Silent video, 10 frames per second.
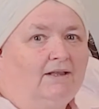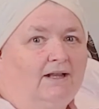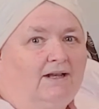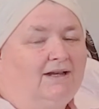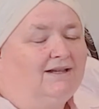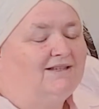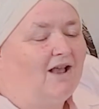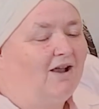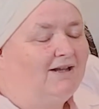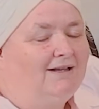that it is
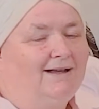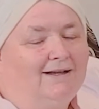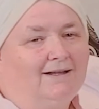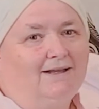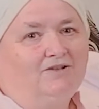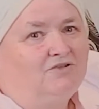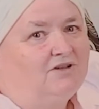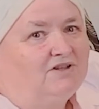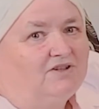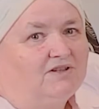highly likely that
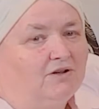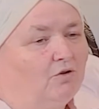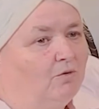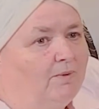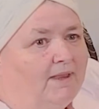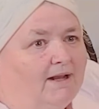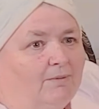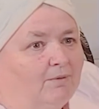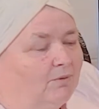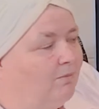Judy's just going to open that
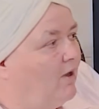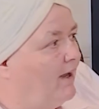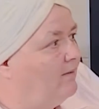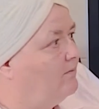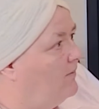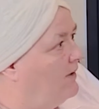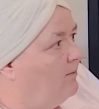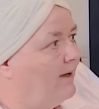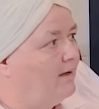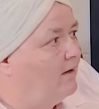up and reply right
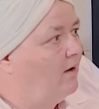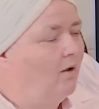away.